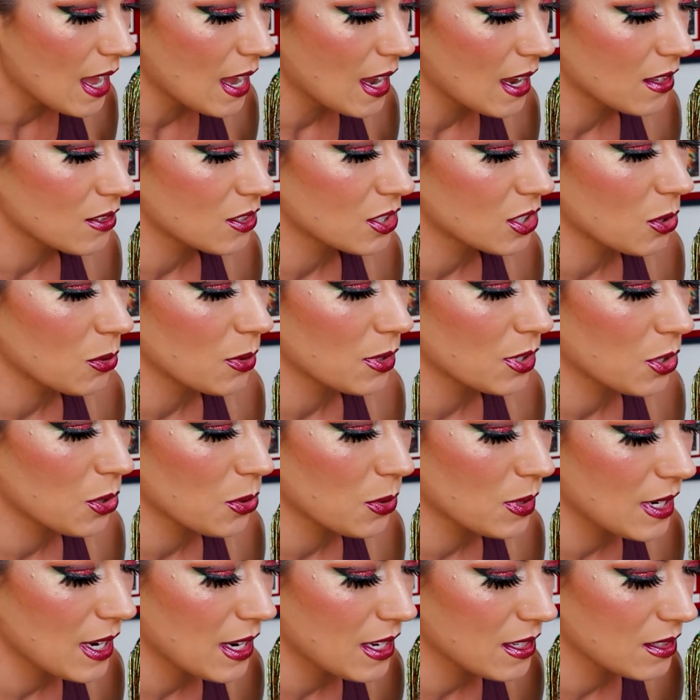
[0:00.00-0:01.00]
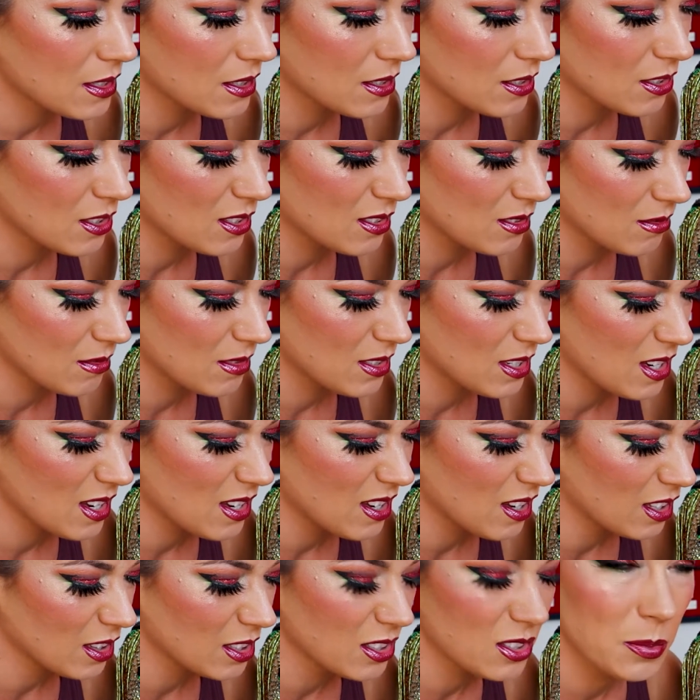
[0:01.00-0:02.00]
and so it creates it
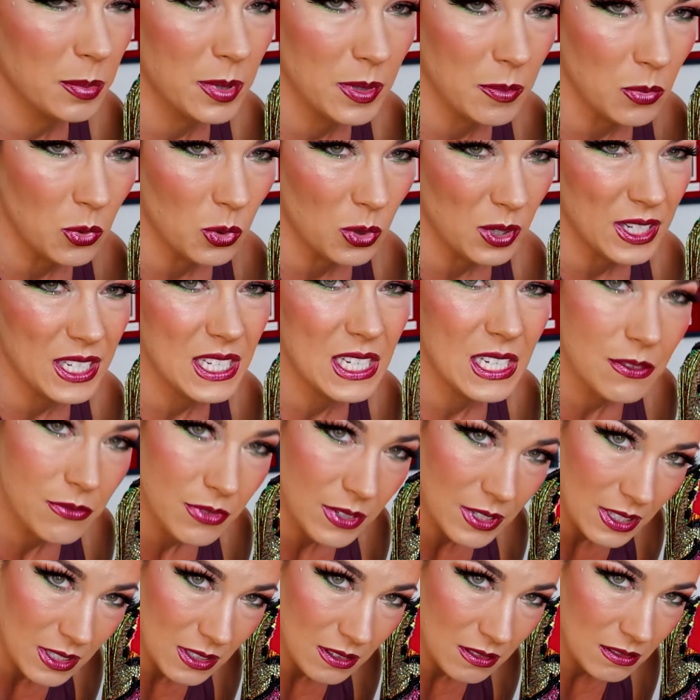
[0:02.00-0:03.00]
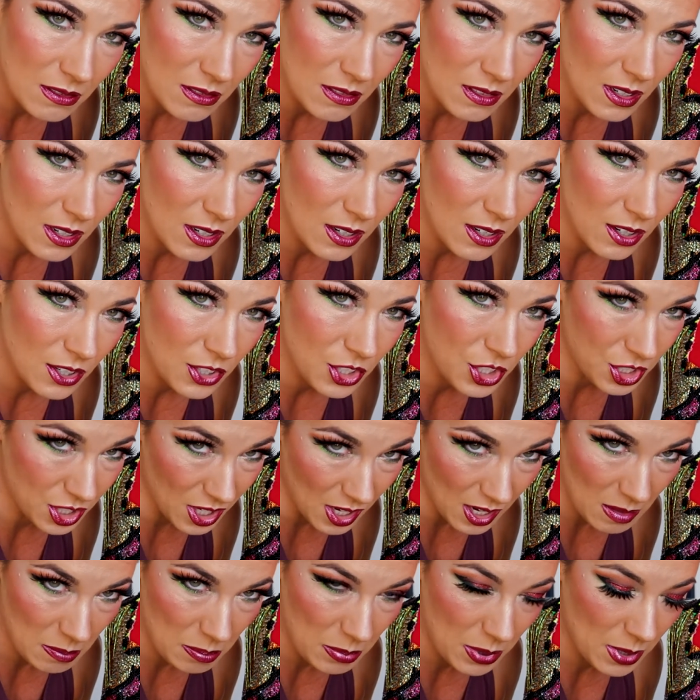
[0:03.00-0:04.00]
a little bit more even
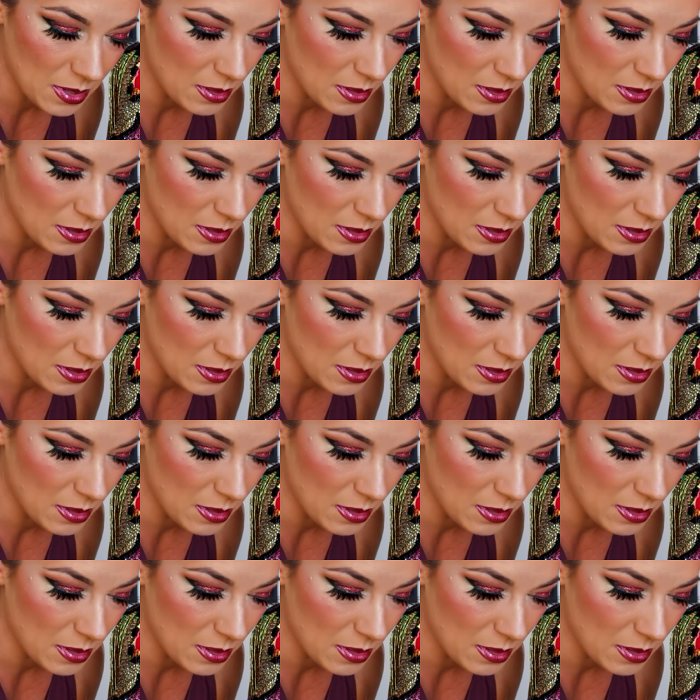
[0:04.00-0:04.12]
shape.